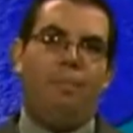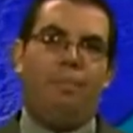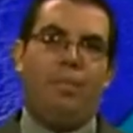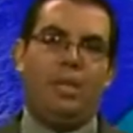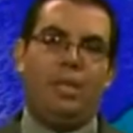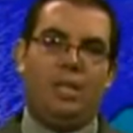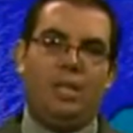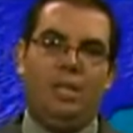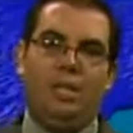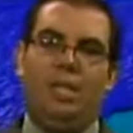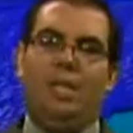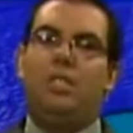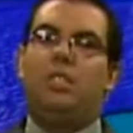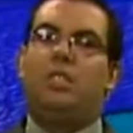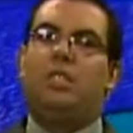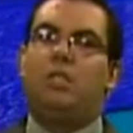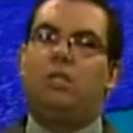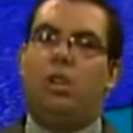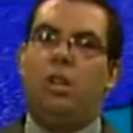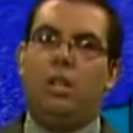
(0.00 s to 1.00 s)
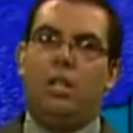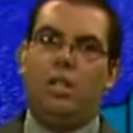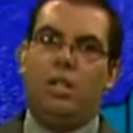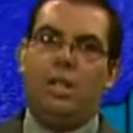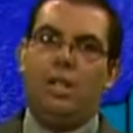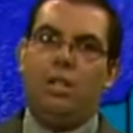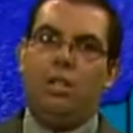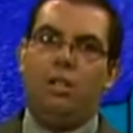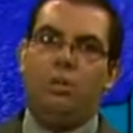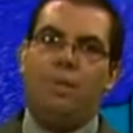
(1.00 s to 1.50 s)
but conditions are going to
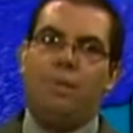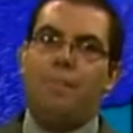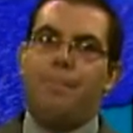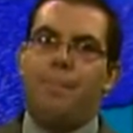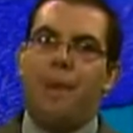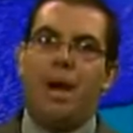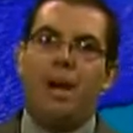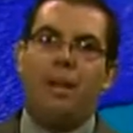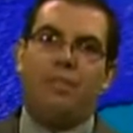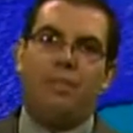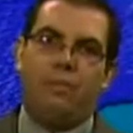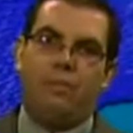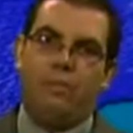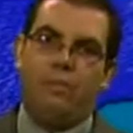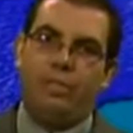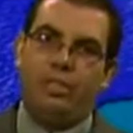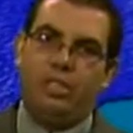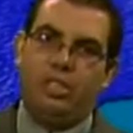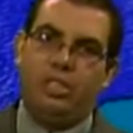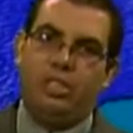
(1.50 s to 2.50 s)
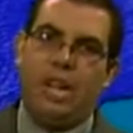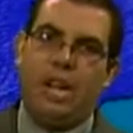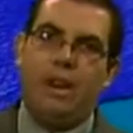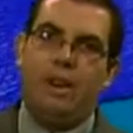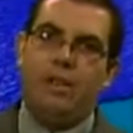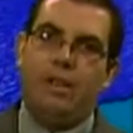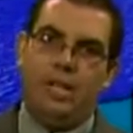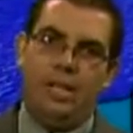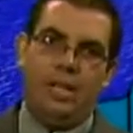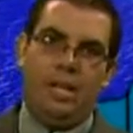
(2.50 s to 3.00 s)
get a little bit milder for your
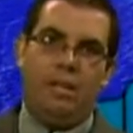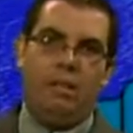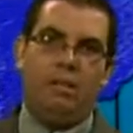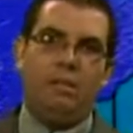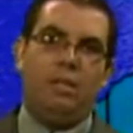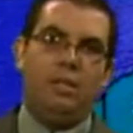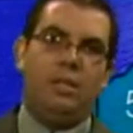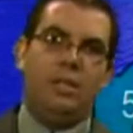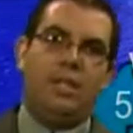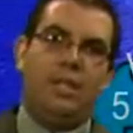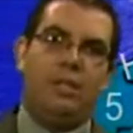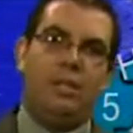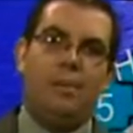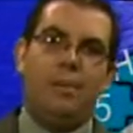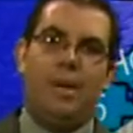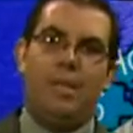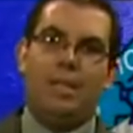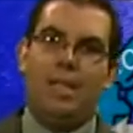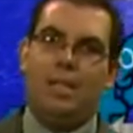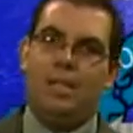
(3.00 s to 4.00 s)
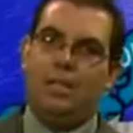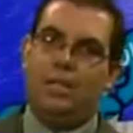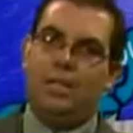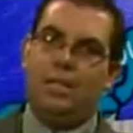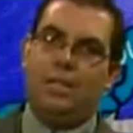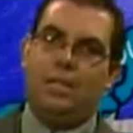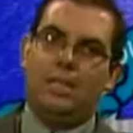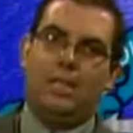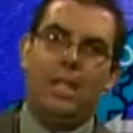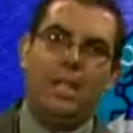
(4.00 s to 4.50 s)
Saturday, and I'll tell you about that in
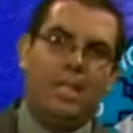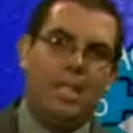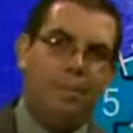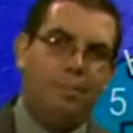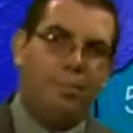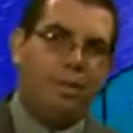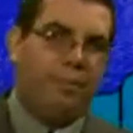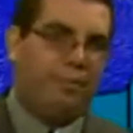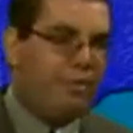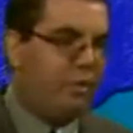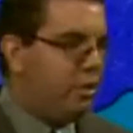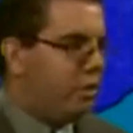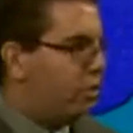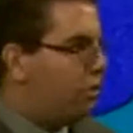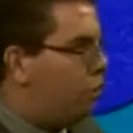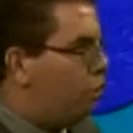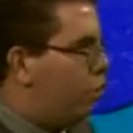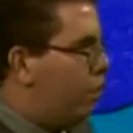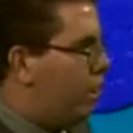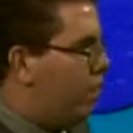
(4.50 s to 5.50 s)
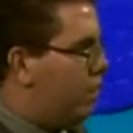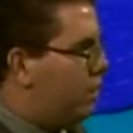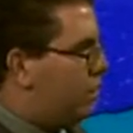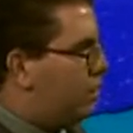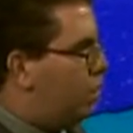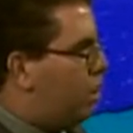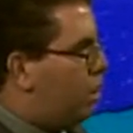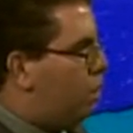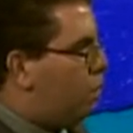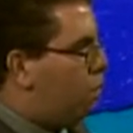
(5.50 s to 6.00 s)
just a second. But first, the
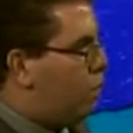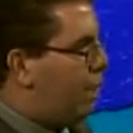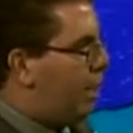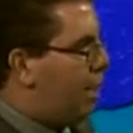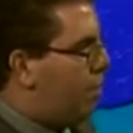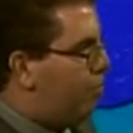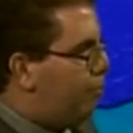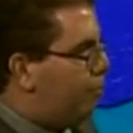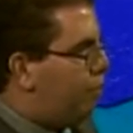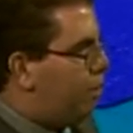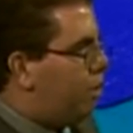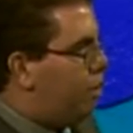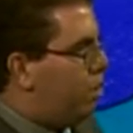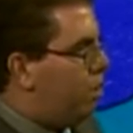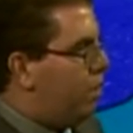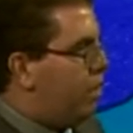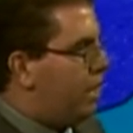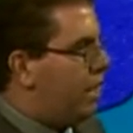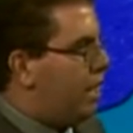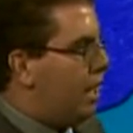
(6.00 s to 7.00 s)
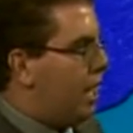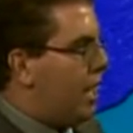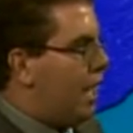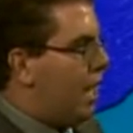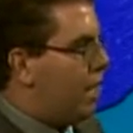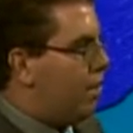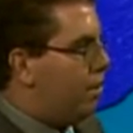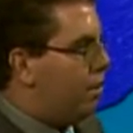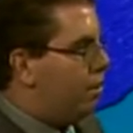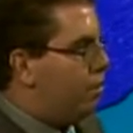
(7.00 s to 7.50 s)
winds right now blowing
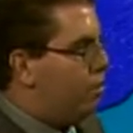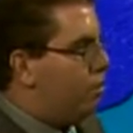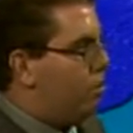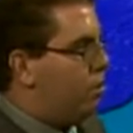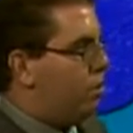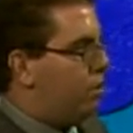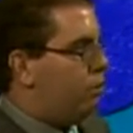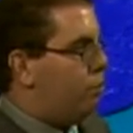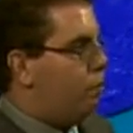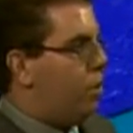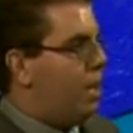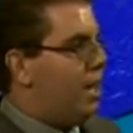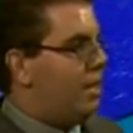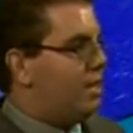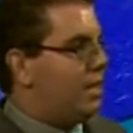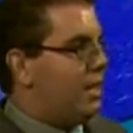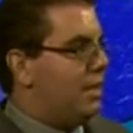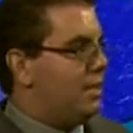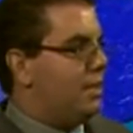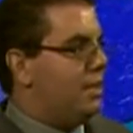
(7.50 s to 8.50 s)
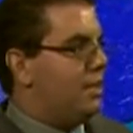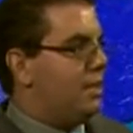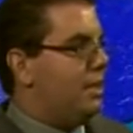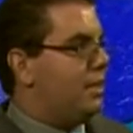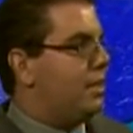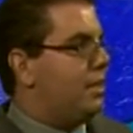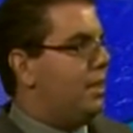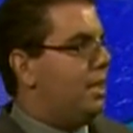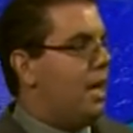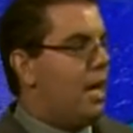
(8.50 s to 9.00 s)
out of the northwest at
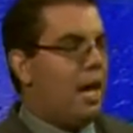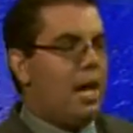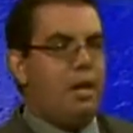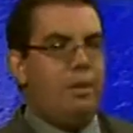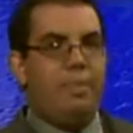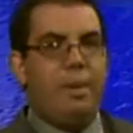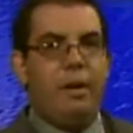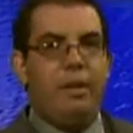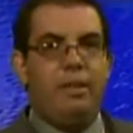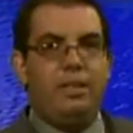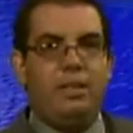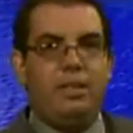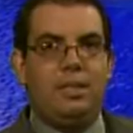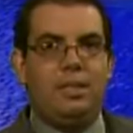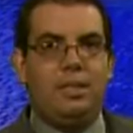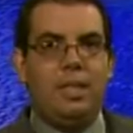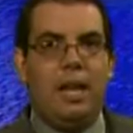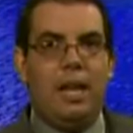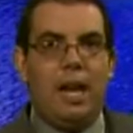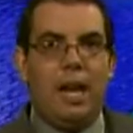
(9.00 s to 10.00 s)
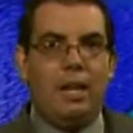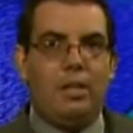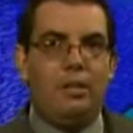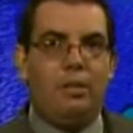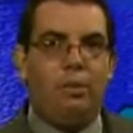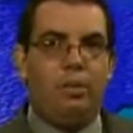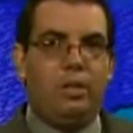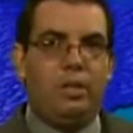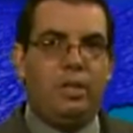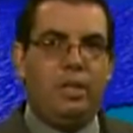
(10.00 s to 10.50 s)
6 in Iron Mountains, out of the
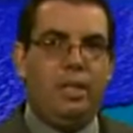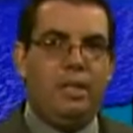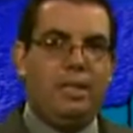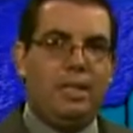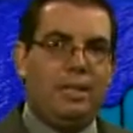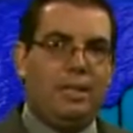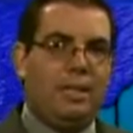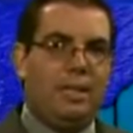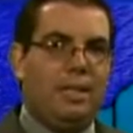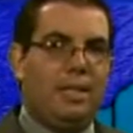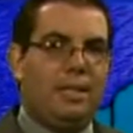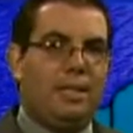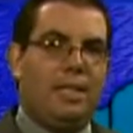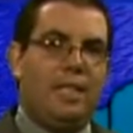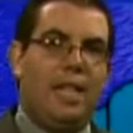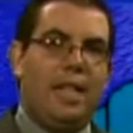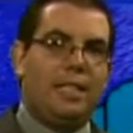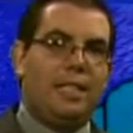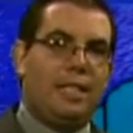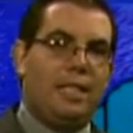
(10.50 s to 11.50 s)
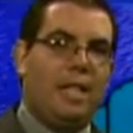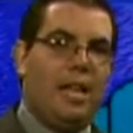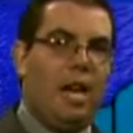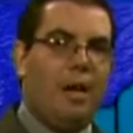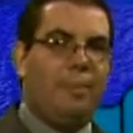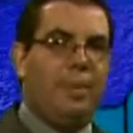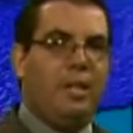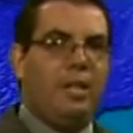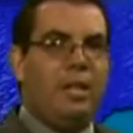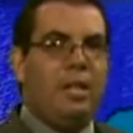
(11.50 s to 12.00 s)
northeast at 6 in
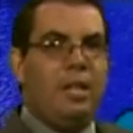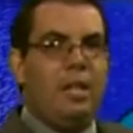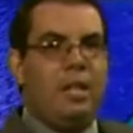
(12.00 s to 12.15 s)
Escanaba,